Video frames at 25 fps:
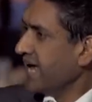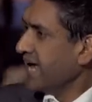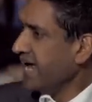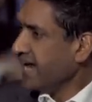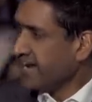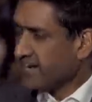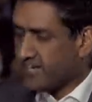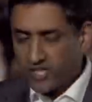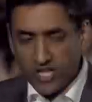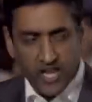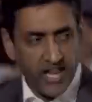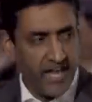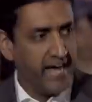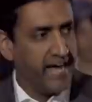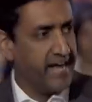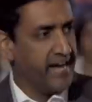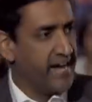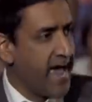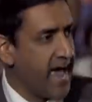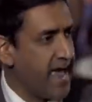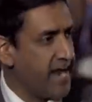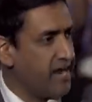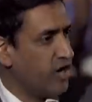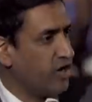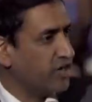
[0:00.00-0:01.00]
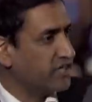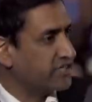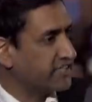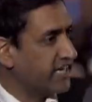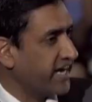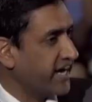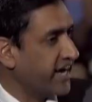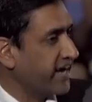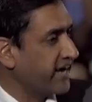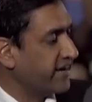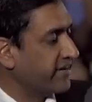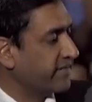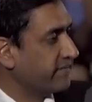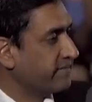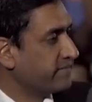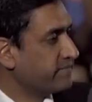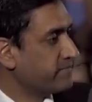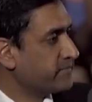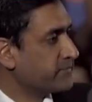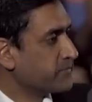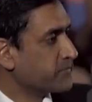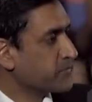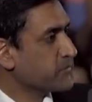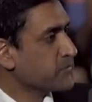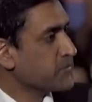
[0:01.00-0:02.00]
in clean energy,
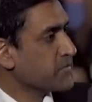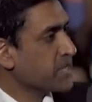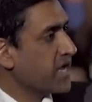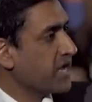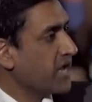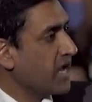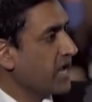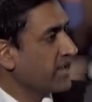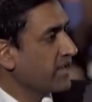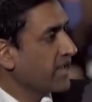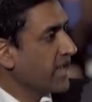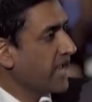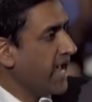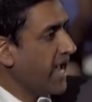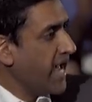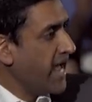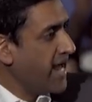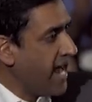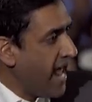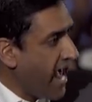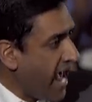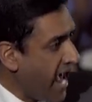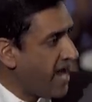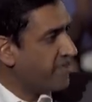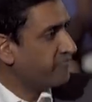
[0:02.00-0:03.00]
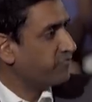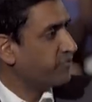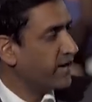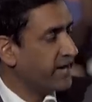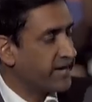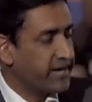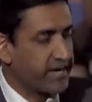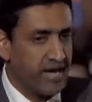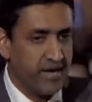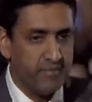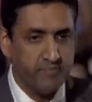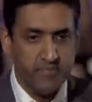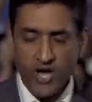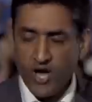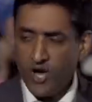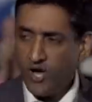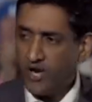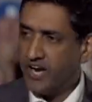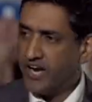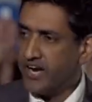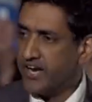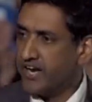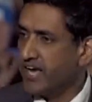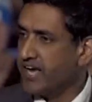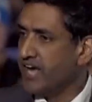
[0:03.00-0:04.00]
in every
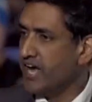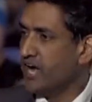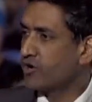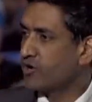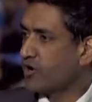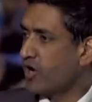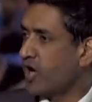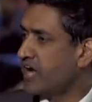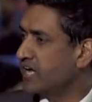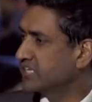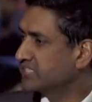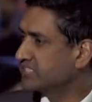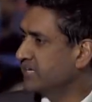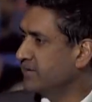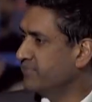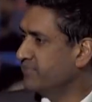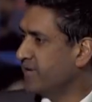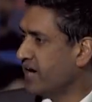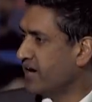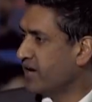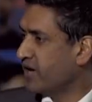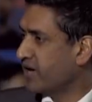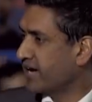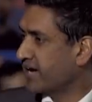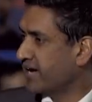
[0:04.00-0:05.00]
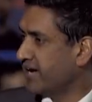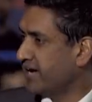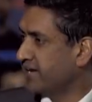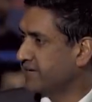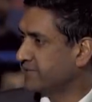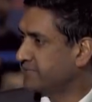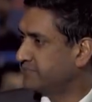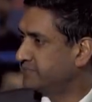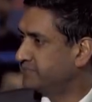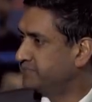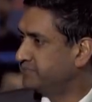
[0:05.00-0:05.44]
community across America.